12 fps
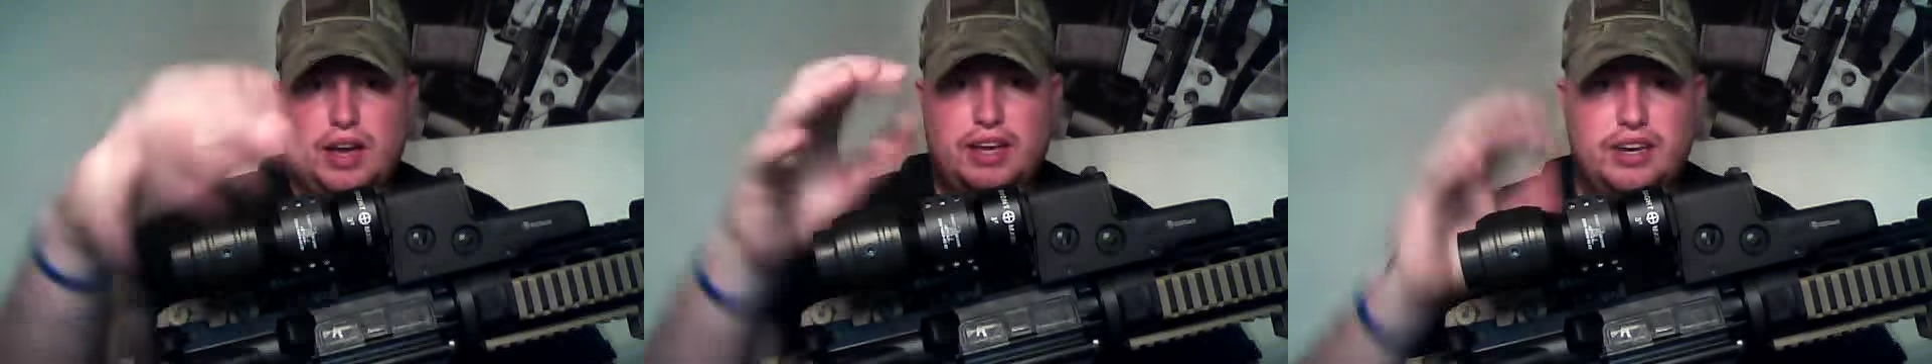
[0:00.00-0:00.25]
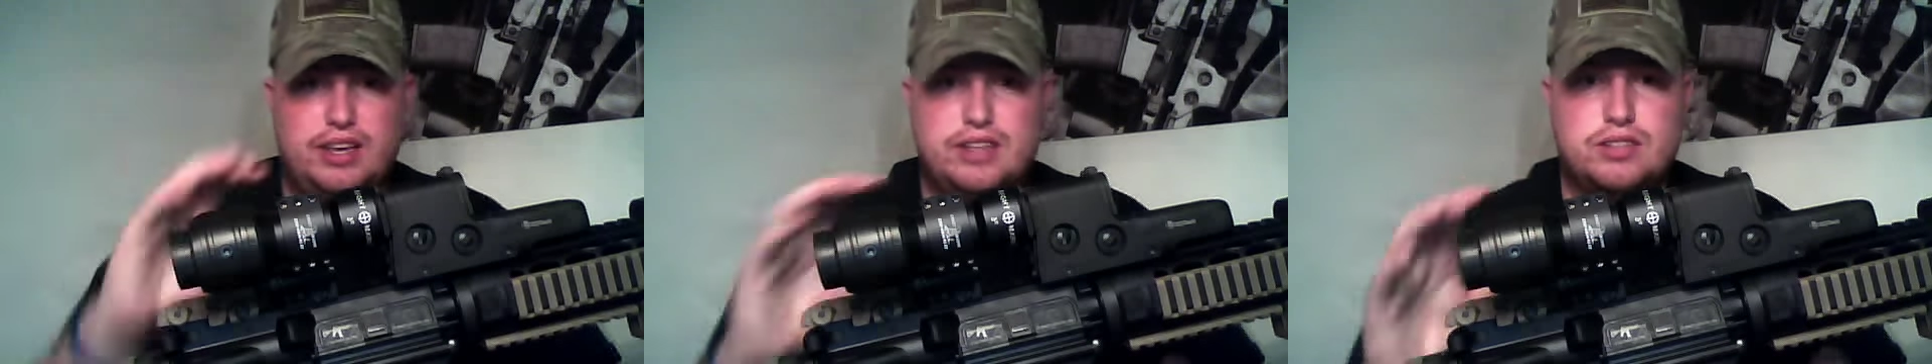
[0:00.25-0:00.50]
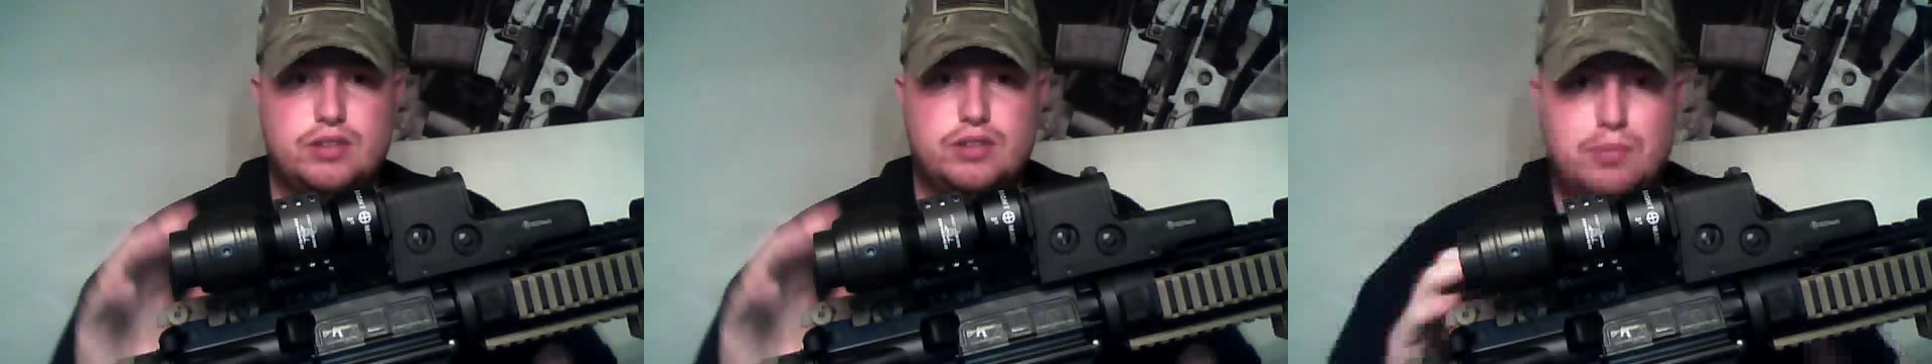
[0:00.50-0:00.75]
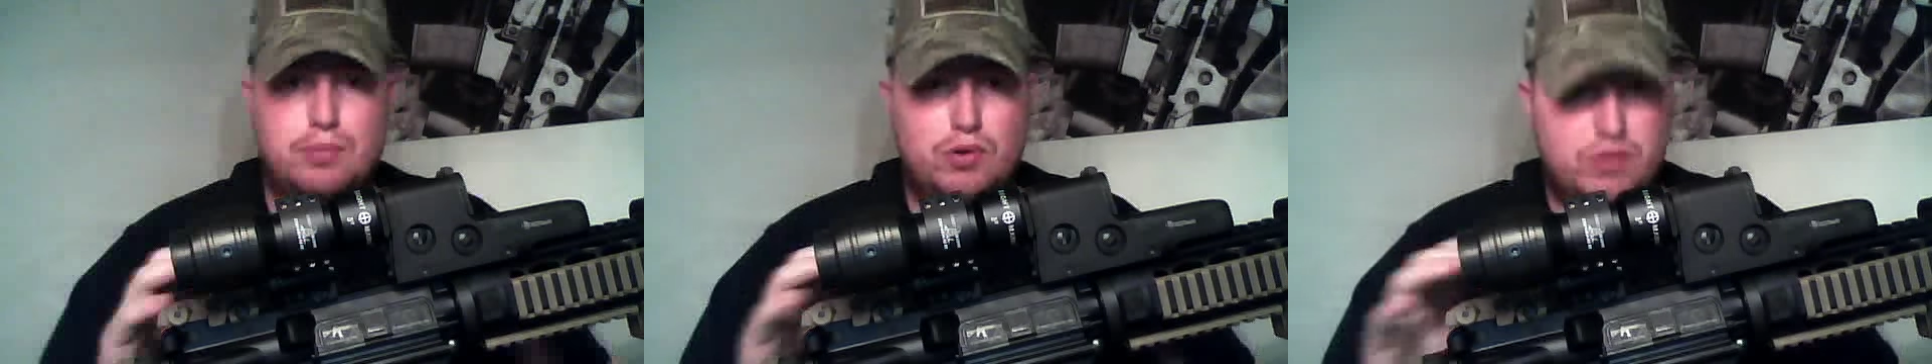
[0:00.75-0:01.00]
can easily
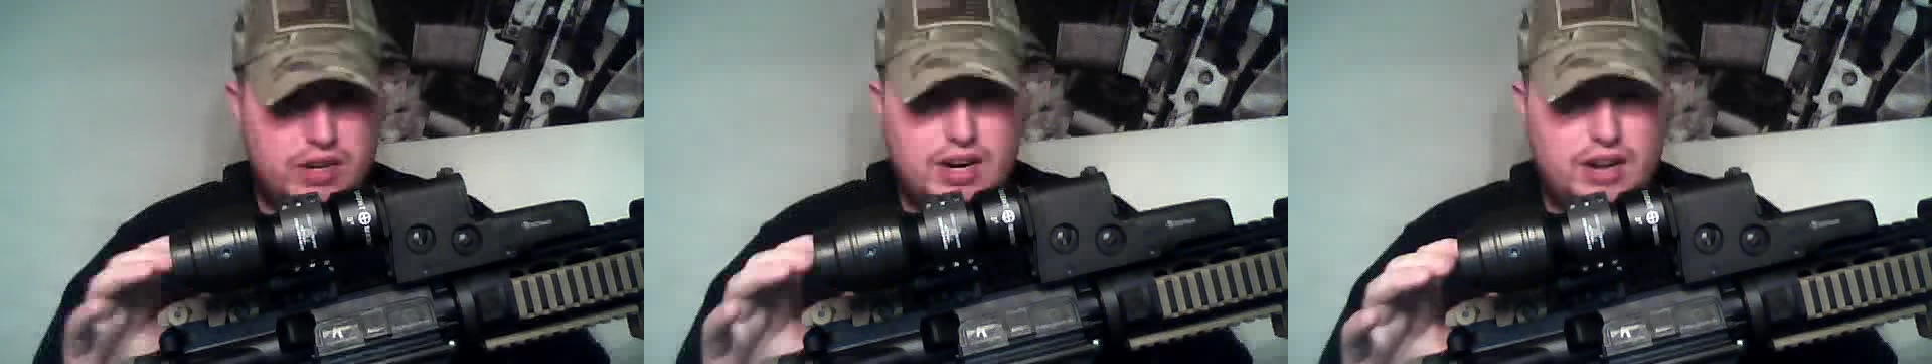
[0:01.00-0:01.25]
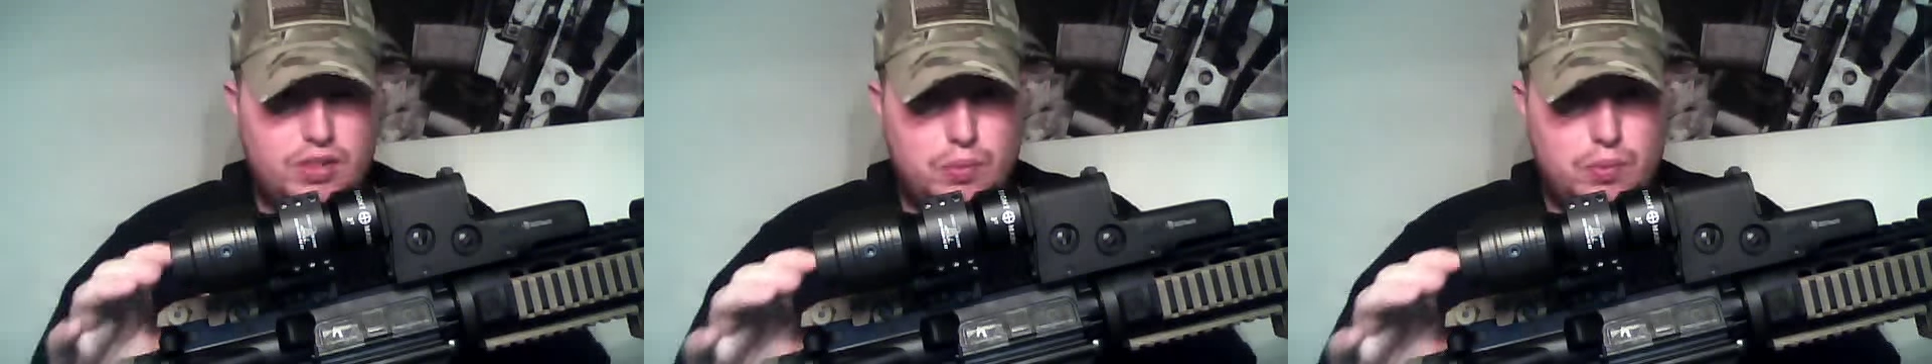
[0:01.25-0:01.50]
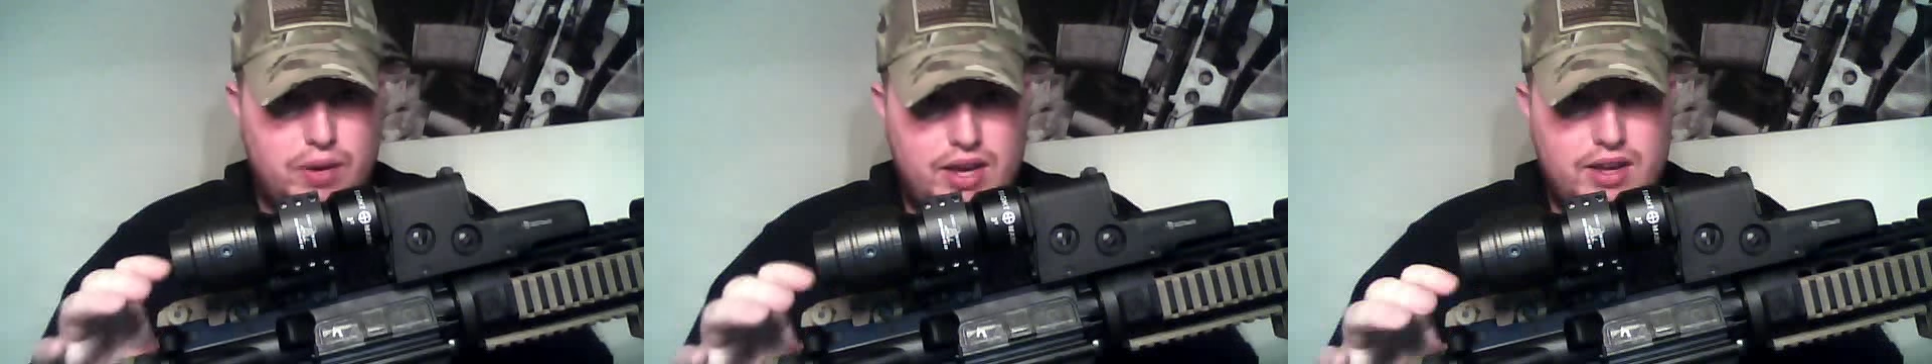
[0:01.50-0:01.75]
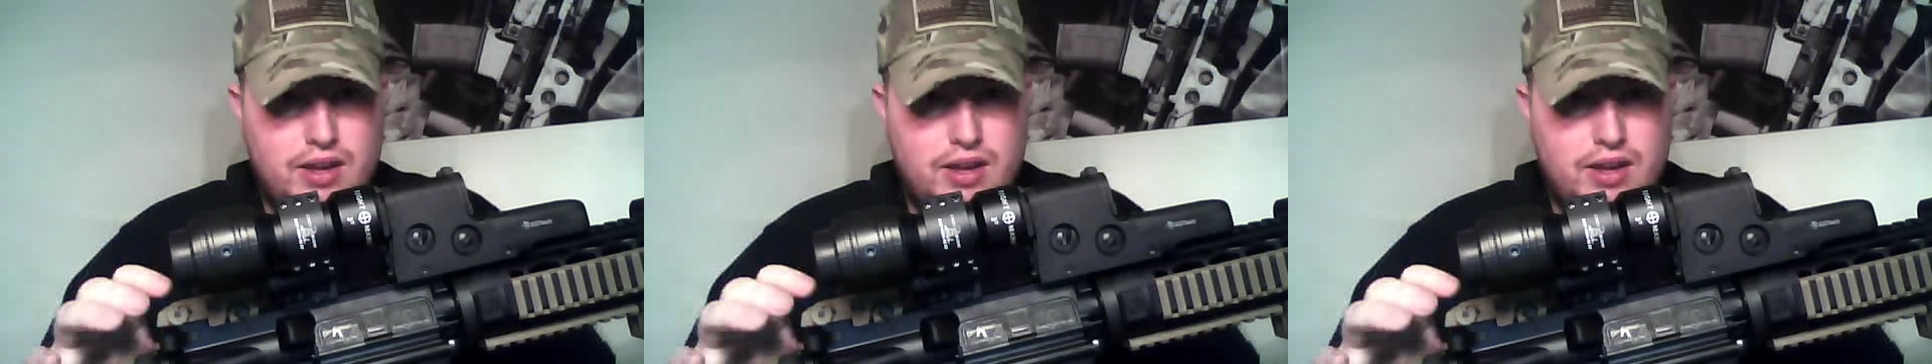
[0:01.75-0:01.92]
move it out of the way